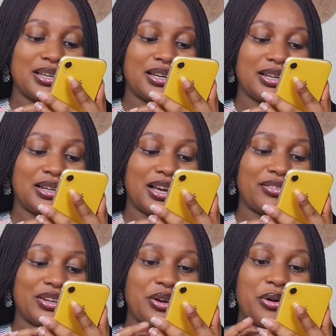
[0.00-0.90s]
and have
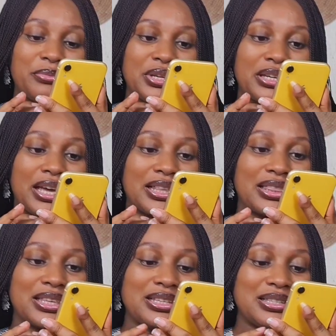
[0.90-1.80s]
it coming like
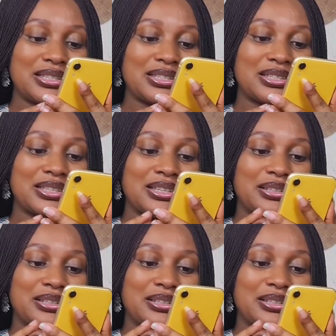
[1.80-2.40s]
this.